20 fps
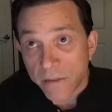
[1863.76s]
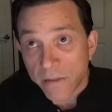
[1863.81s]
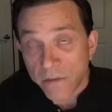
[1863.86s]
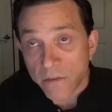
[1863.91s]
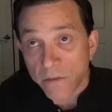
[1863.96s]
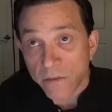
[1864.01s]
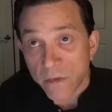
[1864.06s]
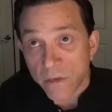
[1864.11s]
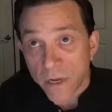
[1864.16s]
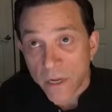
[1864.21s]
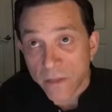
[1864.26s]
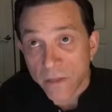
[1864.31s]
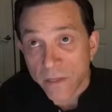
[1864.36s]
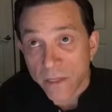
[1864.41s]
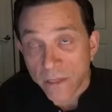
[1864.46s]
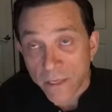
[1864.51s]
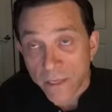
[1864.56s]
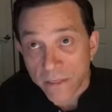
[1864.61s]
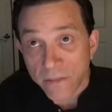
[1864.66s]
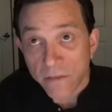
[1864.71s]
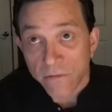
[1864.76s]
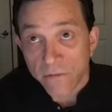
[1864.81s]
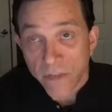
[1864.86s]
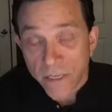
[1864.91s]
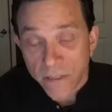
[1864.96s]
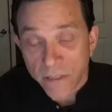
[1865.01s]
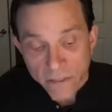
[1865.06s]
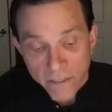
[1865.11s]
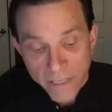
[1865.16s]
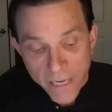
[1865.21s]
this is on the list of
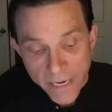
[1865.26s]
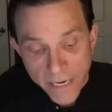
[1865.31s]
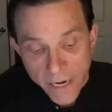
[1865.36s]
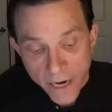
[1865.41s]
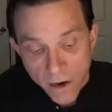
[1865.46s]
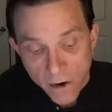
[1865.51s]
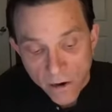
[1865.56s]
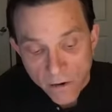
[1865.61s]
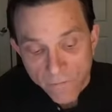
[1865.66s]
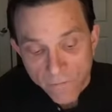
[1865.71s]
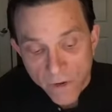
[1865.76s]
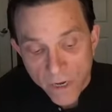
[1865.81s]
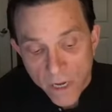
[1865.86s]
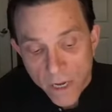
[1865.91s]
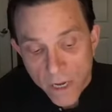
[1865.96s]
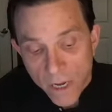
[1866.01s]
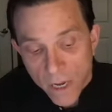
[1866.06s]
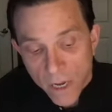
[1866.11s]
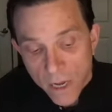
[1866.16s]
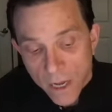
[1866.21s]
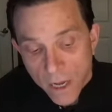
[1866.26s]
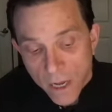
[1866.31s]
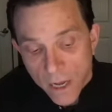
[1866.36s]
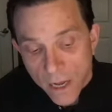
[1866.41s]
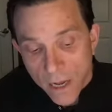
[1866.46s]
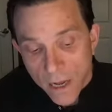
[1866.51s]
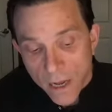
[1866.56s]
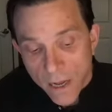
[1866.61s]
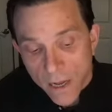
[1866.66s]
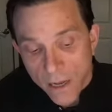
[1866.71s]
things to take care
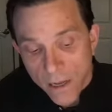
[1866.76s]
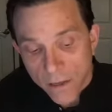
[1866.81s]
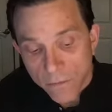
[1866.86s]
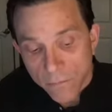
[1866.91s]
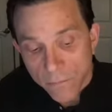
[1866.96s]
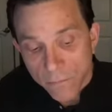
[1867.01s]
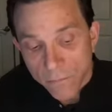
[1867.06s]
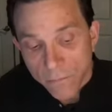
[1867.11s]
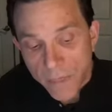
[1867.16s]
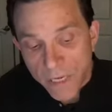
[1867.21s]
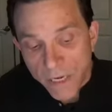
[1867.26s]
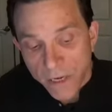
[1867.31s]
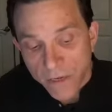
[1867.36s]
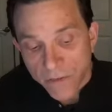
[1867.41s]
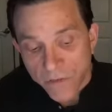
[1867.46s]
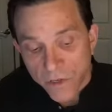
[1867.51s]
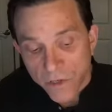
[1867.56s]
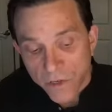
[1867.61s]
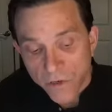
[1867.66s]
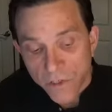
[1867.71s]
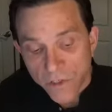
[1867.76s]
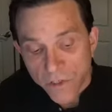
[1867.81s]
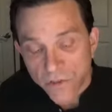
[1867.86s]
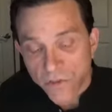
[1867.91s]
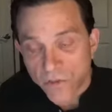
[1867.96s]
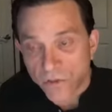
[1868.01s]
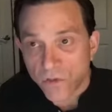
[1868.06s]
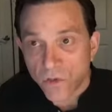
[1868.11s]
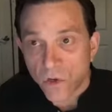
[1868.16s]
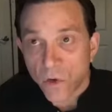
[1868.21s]
of because there are
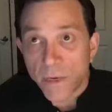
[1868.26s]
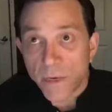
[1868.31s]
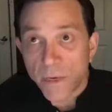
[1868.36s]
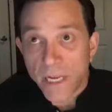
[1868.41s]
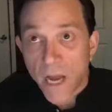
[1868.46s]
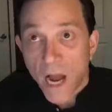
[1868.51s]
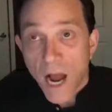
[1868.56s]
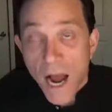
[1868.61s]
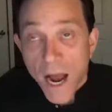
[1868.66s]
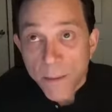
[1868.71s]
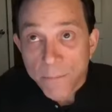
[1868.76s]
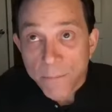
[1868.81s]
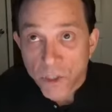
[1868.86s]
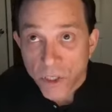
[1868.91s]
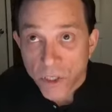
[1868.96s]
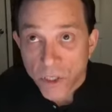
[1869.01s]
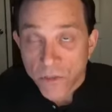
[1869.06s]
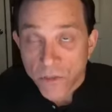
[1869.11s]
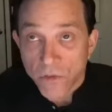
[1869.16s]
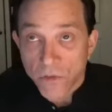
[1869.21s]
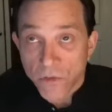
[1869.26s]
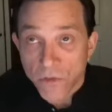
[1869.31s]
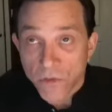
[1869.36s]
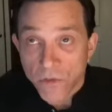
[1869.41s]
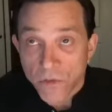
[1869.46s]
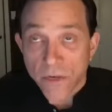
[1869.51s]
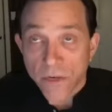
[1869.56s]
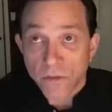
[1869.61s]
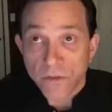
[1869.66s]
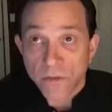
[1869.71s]
just so many options,
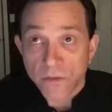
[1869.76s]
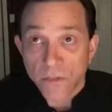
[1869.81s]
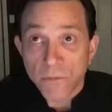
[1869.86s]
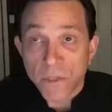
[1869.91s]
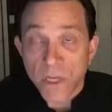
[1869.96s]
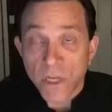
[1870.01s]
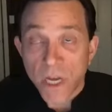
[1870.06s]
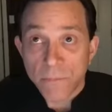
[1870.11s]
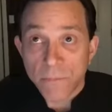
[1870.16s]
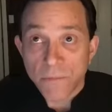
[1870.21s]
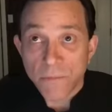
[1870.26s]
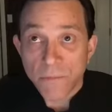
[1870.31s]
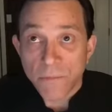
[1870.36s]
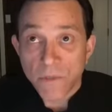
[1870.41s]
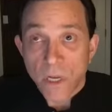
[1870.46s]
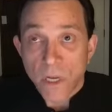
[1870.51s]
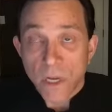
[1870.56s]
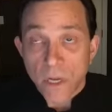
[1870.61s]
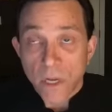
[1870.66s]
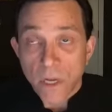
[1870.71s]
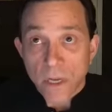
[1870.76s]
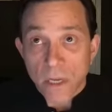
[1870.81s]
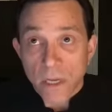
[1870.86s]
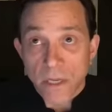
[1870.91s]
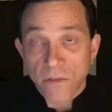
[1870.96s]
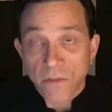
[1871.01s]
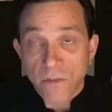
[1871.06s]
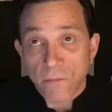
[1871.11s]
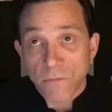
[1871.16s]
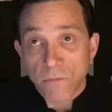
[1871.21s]
and sometimes
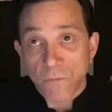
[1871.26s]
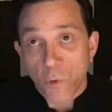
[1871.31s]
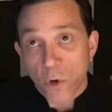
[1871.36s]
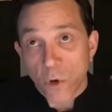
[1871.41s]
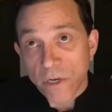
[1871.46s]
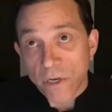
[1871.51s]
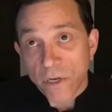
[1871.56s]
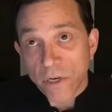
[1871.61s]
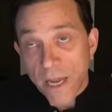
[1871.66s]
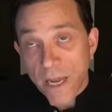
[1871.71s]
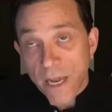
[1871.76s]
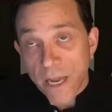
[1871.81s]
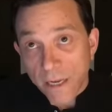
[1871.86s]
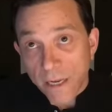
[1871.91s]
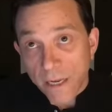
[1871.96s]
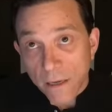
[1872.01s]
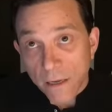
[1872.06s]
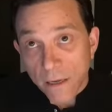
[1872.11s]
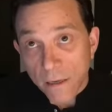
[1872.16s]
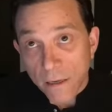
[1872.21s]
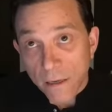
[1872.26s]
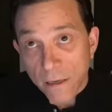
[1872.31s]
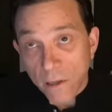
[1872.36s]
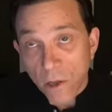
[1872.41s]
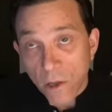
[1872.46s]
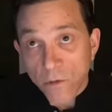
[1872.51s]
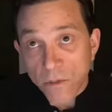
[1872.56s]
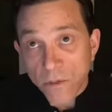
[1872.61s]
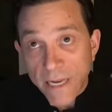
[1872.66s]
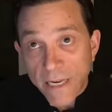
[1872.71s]
it's important to kind of
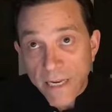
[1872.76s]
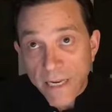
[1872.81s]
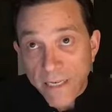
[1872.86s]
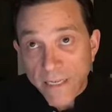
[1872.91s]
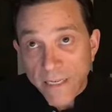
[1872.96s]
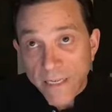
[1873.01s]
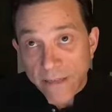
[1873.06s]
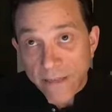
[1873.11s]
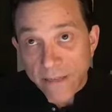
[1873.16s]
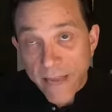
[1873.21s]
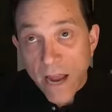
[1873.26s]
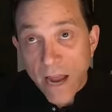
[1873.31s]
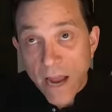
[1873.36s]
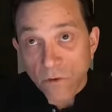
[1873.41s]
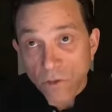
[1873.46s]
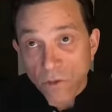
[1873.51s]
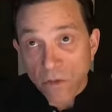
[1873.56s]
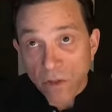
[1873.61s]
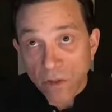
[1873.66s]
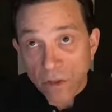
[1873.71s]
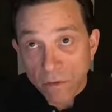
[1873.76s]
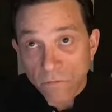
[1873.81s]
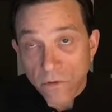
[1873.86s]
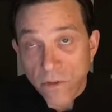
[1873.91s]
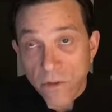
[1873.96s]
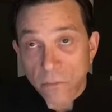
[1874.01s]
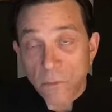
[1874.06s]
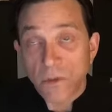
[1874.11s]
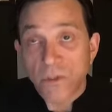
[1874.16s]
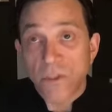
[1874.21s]
close things down to
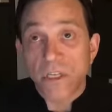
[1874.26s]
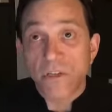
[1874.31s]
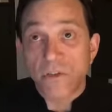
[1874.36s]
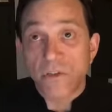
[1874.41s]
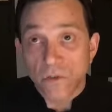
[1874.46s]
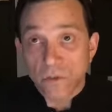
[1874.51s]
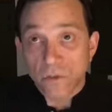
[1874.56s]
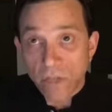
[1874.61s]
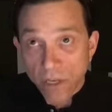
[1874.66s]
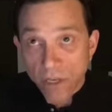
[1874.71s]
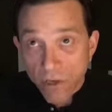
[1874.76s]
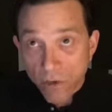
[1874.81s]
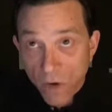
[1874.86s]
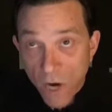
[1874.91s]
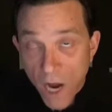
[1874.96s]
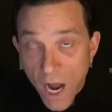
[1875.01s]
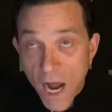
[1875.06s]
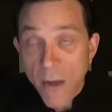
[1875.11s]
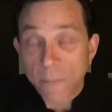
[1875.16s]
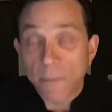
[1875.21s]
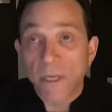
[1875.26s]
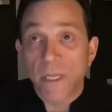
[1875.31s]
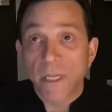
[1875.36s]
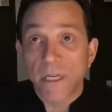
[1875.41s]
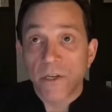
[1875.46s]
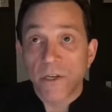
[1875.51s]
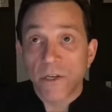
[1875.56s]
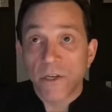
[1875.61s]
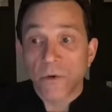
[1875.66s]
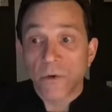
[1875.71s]
the procedures that you
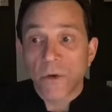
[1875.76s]
commonly do,